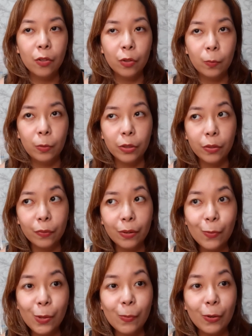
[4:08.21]
So, most of the
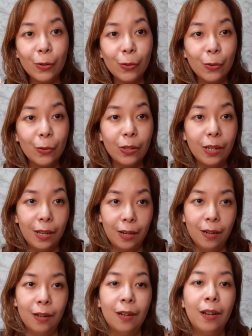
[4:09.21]
people who go
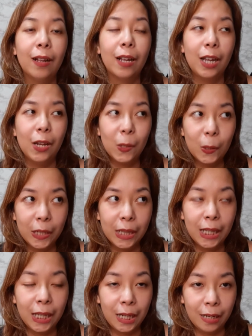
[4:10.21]
there, kaya
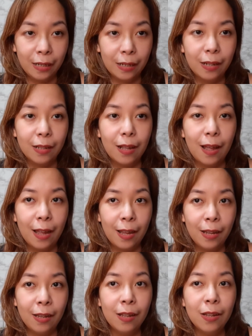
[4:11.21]
onti rin,
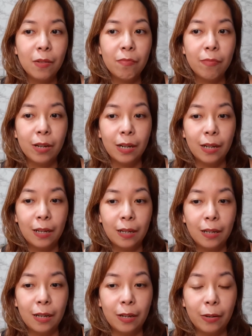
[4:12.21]
ay mga
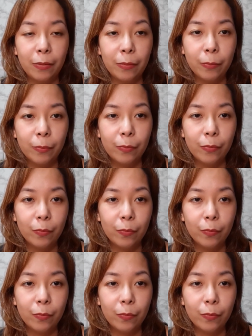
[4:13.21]
um,